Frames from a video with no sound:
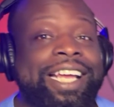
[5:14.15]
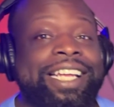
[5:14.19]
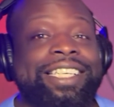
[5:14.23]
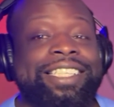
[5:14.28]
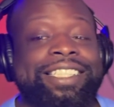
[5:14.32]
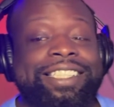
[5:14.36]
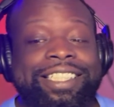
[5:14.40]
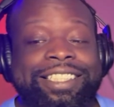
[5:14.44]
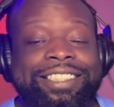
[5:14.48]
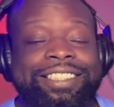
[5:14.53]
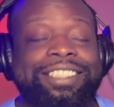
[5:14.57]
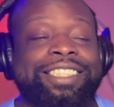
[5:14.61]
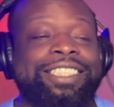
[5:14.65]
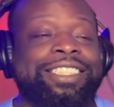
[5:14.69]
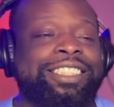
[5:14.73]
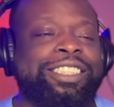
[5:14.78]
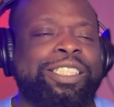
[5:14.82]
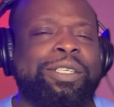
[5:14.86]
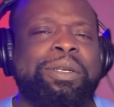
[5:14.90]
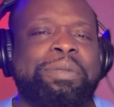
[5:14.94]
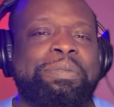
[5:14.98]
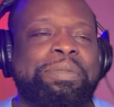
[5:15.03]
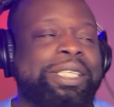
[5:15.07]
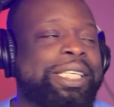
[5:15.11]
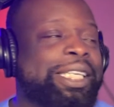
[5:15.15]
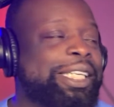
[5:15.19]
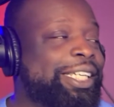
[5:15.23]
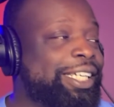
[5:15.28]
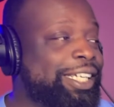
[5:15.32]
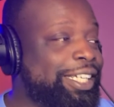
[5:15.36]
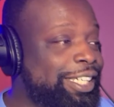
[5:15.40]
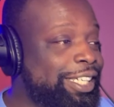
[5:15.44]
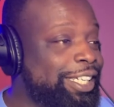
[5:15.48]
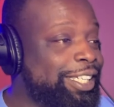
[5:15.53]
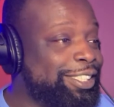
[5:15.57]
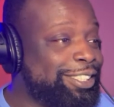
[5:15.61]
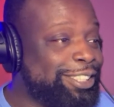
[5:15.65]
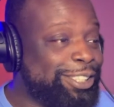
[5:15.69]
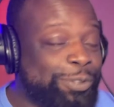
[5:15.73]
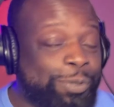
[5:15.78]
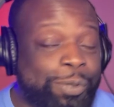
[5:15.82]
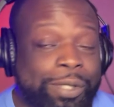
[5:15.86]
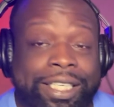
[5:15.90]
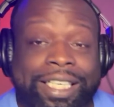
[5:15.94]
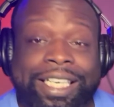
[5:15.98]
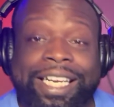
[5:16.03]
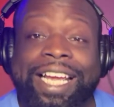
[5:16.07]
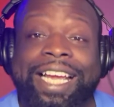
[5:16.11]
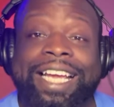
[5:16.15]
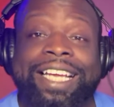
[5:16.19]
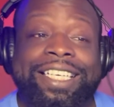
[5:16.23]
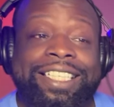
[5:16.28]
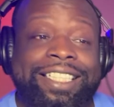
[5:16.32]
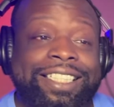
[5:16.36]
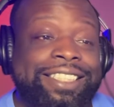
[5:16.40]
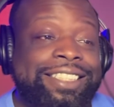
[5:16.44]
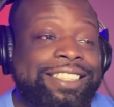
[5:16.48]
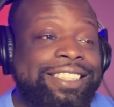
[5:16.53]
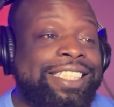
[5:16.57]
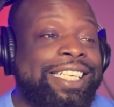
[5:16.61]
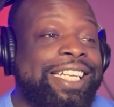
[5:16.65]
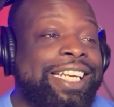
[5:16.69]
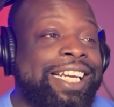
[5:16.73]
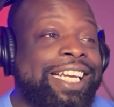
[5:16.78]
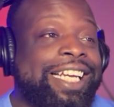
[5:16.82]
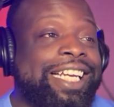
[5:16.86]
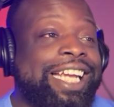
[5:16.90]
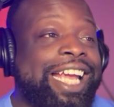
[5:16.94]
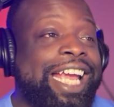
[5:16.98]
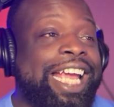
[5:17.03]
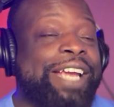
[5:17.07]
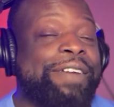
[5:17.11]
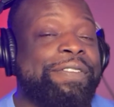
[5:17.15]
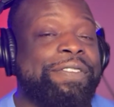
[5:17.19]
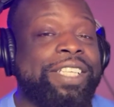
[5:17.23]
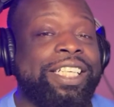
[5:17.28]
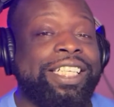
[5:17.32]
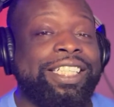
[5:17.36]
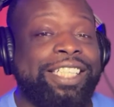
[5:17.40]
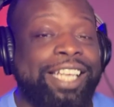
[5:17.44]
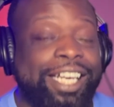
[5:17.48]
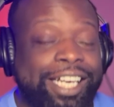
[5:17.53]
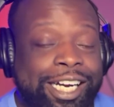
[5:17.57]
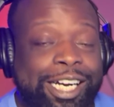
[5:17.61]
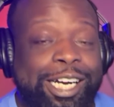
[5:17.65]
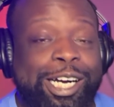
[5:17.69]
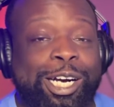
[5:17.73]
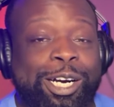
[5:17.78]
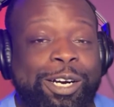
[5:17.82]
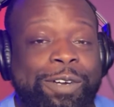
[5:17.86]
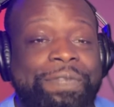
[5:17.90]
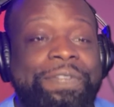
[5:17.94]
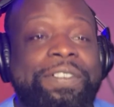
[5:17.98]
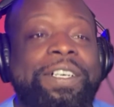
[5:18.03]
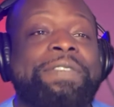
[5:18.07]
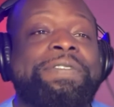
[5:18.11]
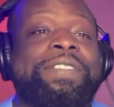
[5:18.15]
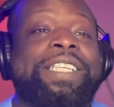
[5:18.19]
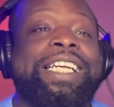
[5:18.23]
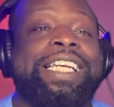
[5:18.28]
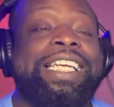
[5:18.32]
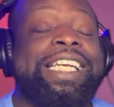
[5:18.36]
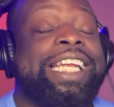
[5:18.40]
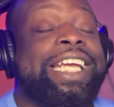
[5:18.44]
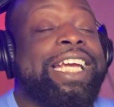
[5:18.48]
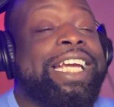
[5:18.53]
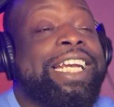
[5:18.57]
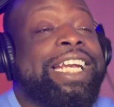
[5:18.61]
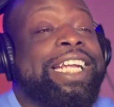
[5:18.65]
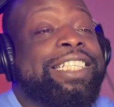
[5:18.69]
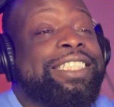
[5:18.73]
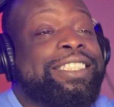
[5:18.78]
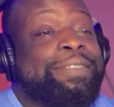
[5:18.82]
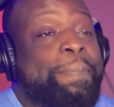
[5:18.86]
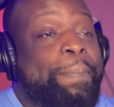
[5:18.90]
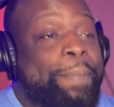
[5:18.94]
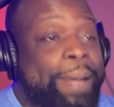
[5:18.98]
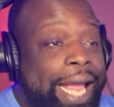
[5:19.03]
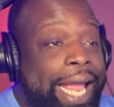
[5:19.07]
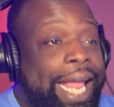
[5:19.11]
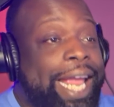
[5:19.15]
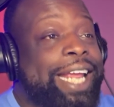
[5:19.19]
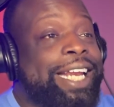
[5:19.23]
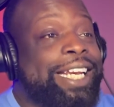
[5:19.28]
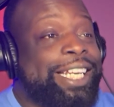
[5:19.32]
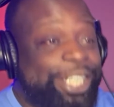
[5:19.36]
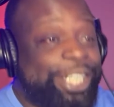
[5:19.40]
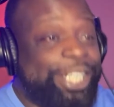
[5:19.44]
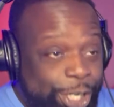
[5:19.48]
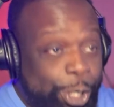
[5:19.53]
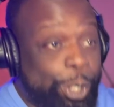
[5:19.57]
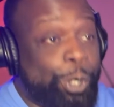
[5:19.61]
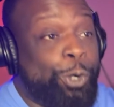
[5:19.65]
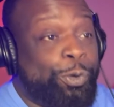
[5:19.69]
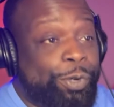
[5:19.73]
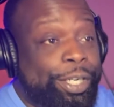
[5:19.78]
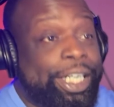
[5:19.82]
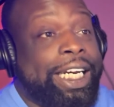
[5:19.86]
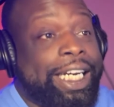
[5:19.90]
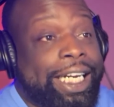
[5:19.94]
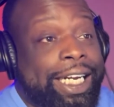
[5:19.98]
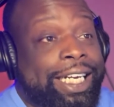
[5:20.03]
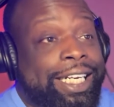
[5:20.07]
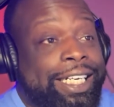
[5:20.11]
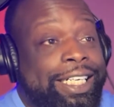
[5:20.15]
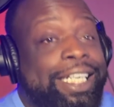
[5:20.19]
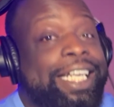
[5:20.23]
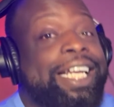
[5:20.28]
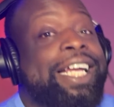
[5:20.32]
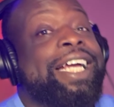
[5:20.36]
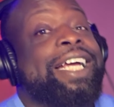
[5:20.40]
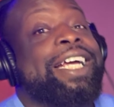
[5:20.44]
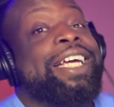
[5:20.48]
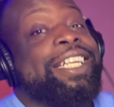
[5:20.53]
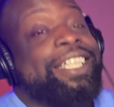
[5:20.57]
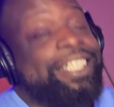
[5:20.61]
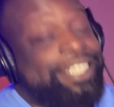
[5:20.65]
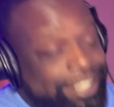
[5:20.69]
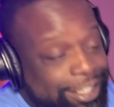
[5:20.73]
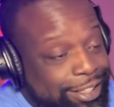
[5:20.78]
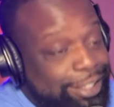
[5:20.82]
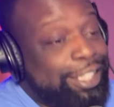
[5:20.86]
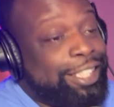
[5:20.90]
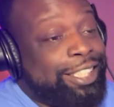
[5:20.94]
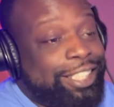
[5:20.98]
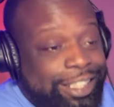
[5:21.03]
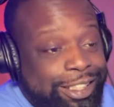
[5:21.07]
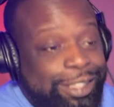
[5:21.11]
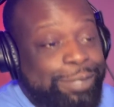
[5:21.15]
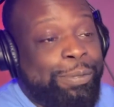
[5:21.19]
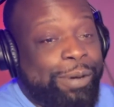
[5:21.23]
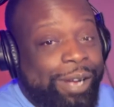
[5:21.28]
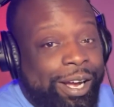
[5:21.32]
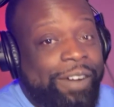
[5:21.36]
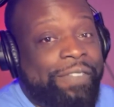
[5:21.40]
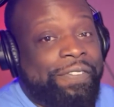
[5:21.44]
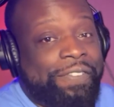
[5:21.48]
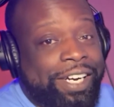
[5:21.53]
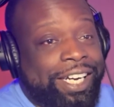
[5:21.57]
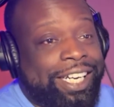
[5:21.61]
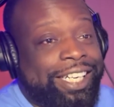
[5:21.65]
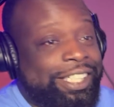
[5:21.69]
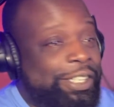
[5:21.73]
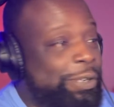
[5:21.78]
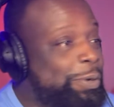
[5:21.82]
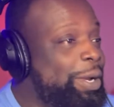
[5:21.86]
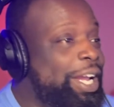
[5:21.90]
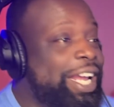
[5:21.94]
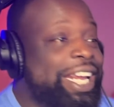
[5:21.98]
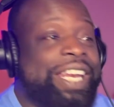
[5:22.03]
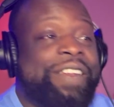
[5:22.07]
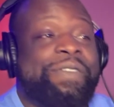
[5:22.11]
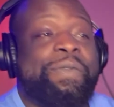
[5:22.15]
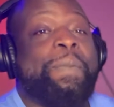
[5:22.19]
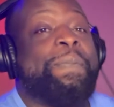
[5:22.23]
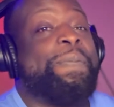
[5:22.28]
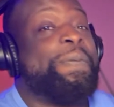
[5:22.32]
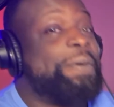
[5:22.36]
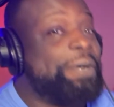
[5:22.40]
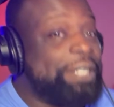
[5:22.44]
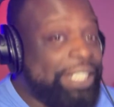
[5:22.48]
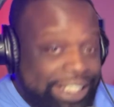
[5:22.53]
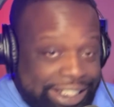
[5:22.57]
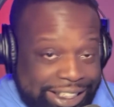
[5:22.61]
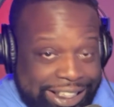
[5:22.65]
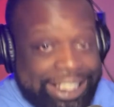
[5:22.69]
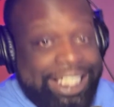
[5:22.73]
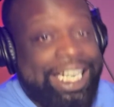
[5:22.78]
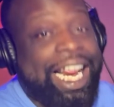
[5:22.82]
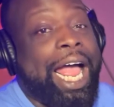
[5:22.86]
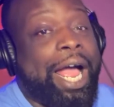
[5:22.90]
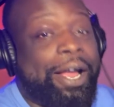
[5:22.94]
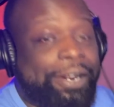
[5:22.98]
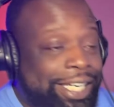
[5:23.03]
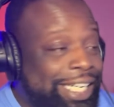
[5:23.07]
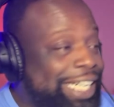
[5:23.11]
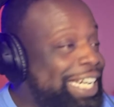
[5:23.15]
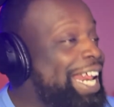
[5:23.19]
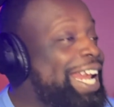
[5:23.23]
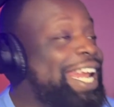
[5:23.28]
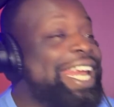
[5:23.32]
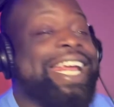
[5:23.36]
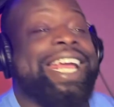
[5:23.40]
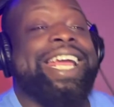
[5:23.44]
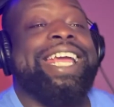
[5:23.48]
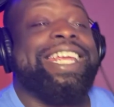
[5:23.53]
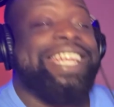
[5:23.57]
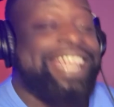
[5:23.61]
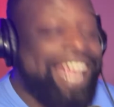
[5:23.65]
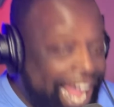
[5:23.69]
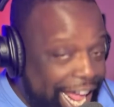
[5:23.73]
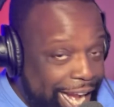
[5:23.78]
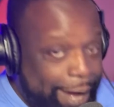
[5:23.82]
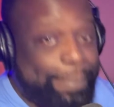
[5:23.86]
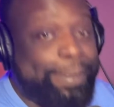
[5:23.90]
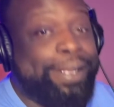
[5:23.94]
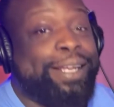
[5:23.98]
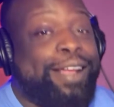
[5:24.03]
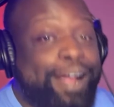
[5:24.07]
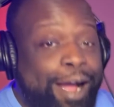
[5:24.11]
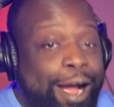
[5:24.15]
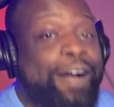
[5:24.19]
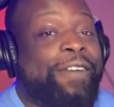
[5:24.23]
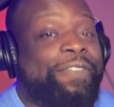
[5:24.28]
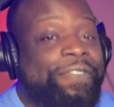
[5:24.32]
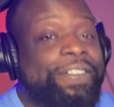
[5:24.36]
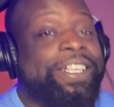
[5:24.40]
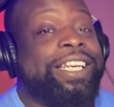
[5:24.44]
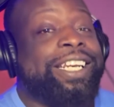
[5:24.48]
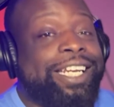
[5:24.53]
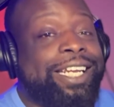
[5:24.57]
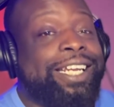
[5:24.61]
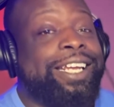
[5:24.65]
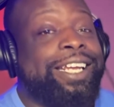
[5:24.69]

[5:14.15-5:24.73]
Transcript: This nigga said, let me give you another 20. This nigga gave the dove of the nigga that's betting you, nigga, to this motherfucker. You ain't even pulled this shit out yet. That nigga gotta be confident.